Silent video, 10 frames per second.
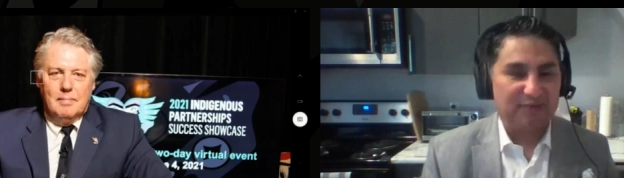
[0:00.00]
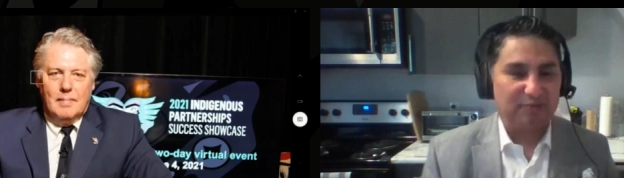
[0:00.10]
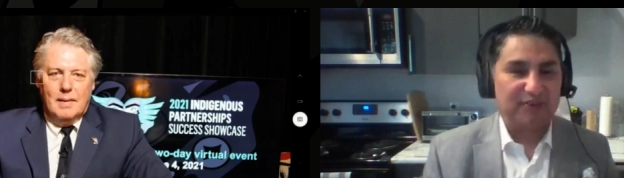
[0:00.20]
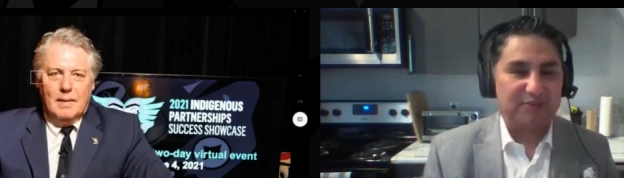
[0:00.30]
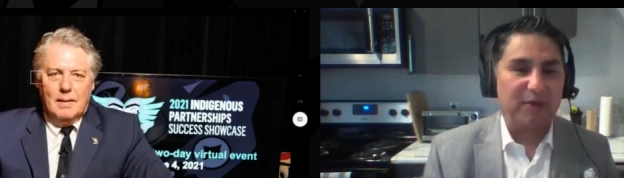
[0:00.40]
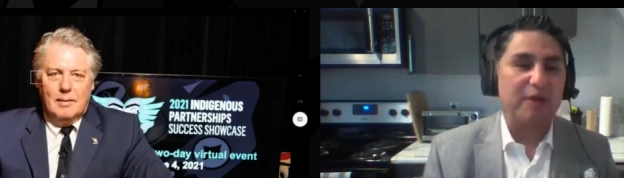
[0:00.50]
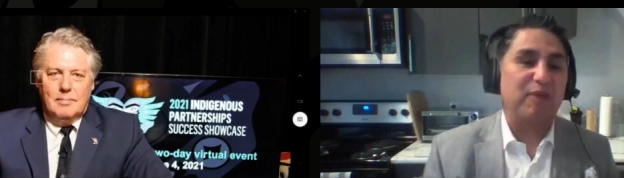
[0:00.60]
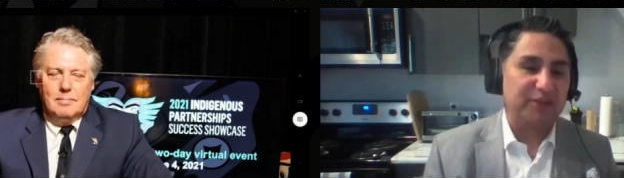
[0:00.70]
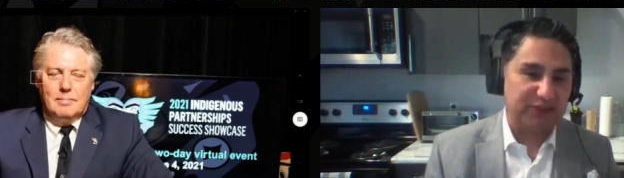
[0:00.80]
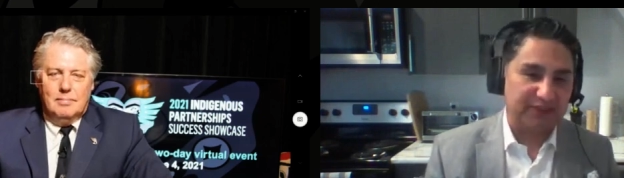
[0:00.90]
Speaker 1: It's a, it's
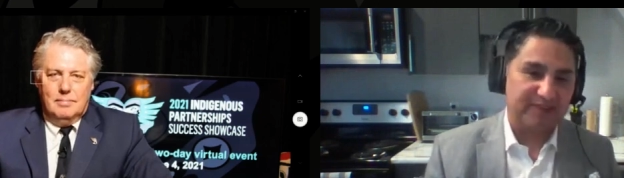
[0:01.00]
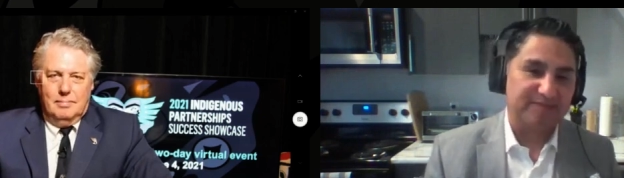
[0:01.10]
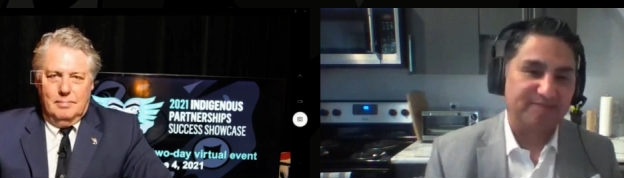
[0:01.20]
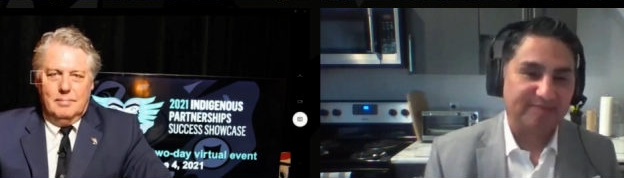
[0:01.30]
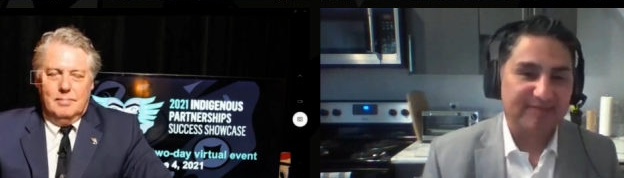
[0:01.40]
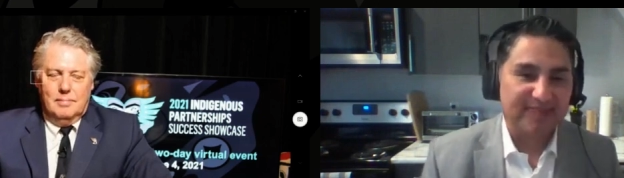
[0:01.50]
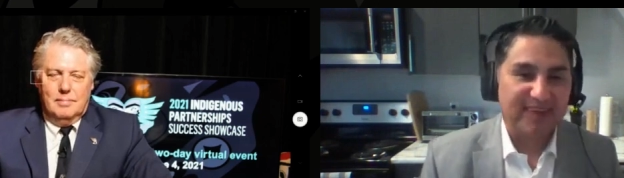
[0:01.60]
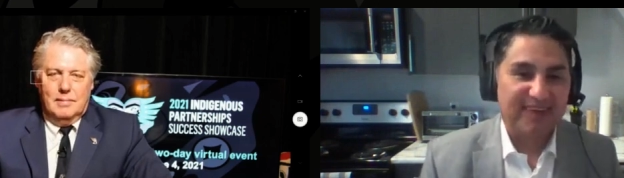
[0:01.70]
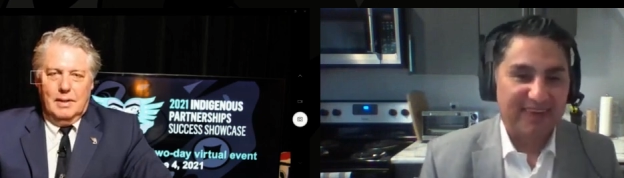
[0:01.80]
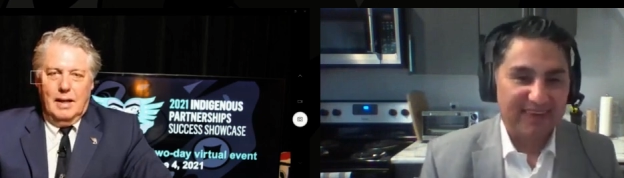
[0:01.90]
my pleasure.
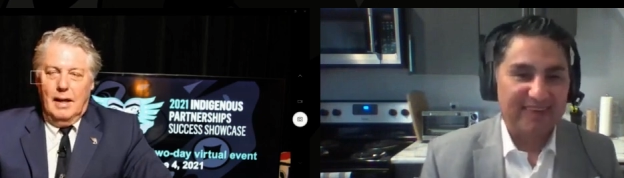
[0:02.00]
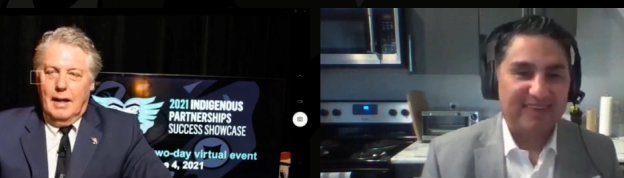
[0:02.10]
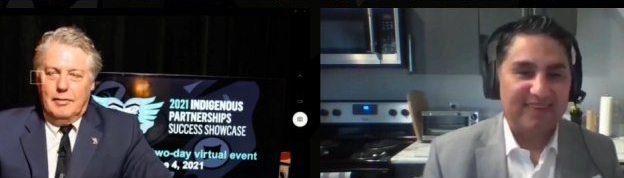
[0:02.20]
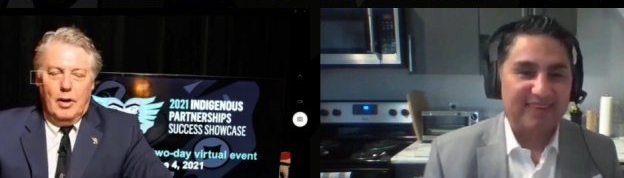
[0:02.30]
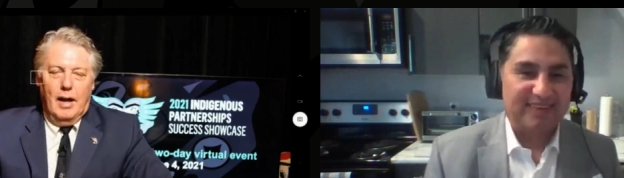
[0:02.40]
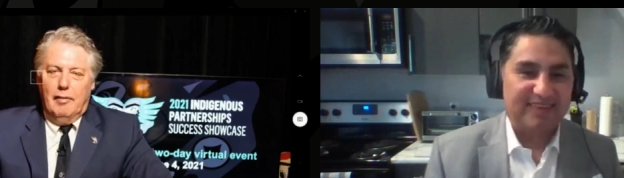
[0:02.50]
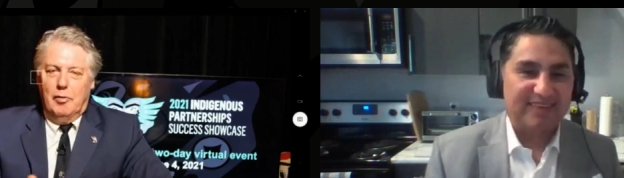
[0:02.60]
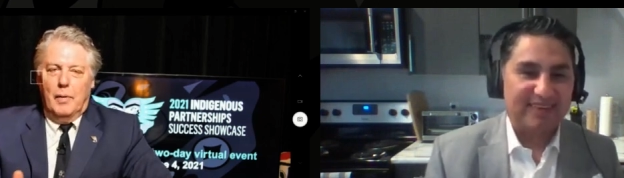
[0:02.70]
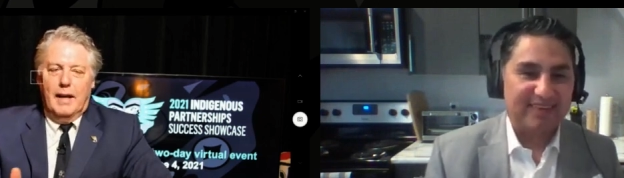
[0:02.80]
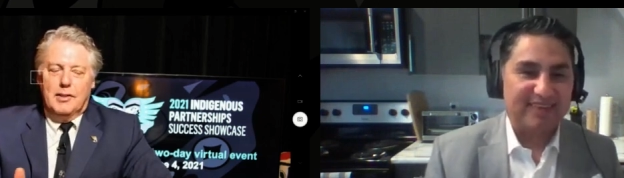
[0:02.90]
Speaker 2: Okay, and to
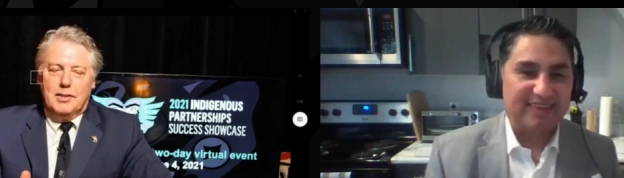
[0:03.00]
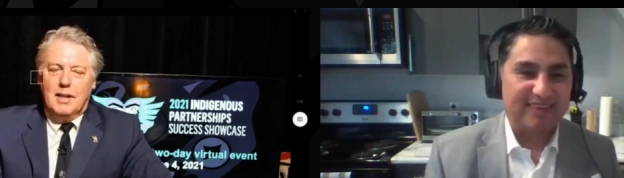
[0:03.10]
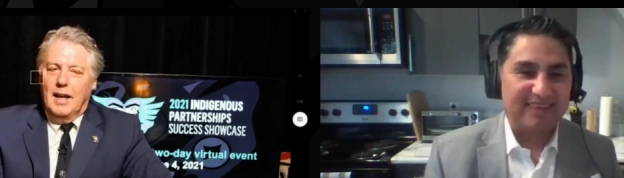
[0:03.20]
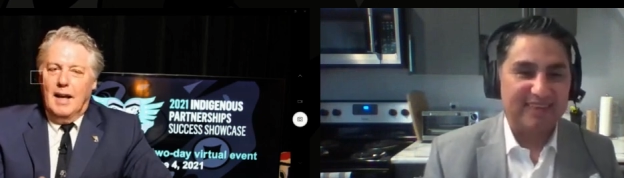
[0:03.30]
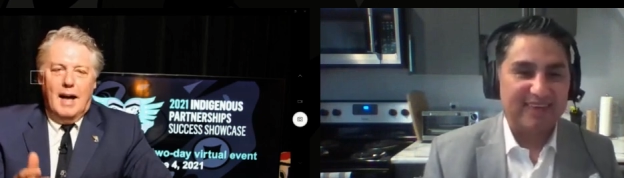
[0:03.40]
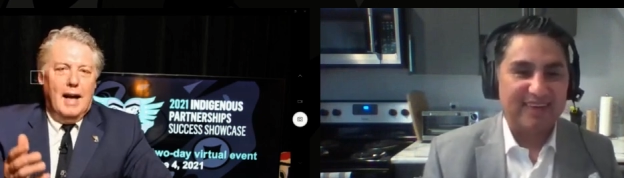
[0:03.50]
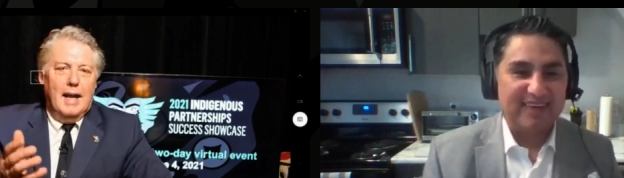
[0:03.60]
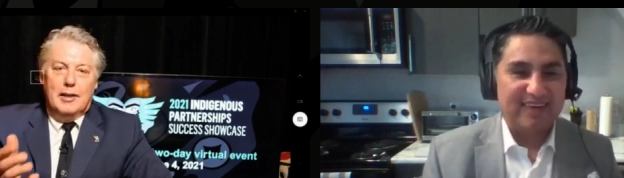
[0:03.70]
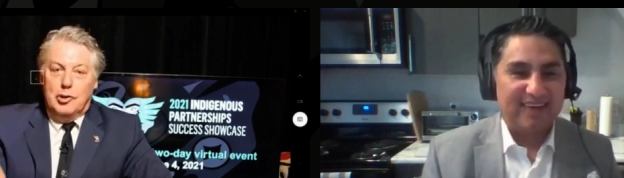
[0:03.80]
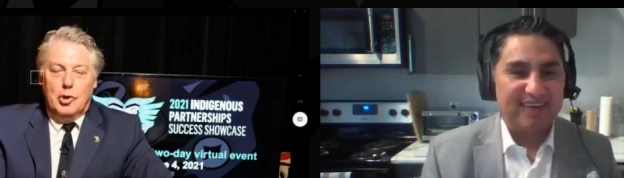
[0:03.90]
everyone else,
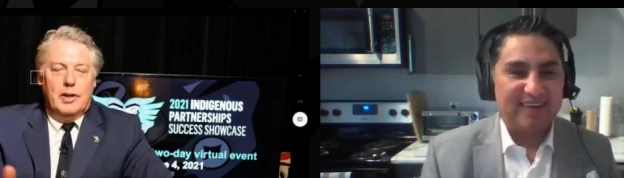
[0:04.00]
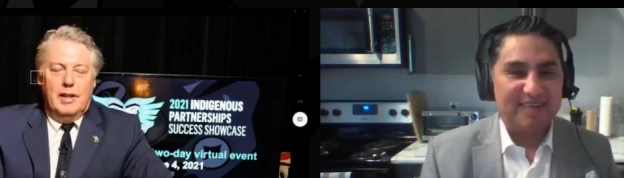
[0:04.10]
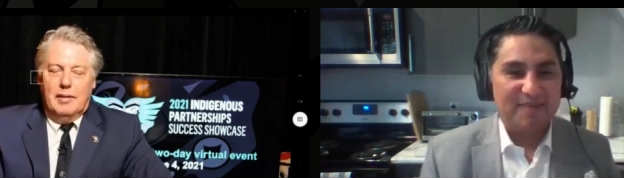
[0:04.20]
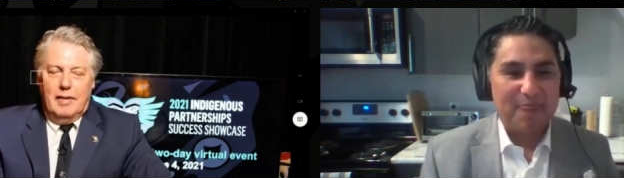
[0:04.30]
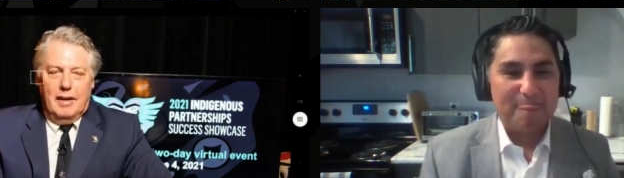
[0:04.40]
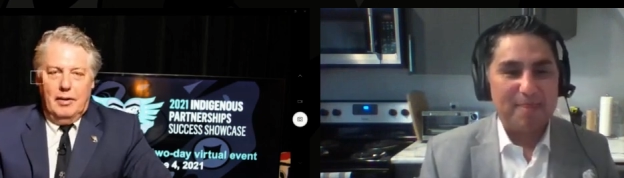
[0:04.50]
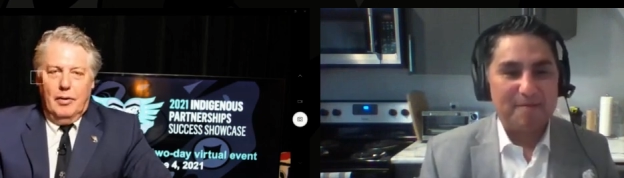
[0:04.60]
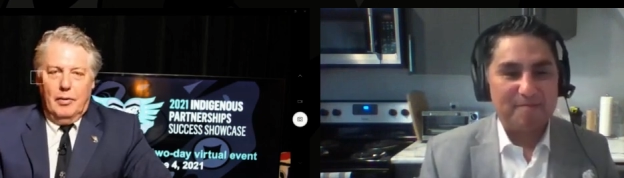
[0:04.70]
uh, enjoy the event.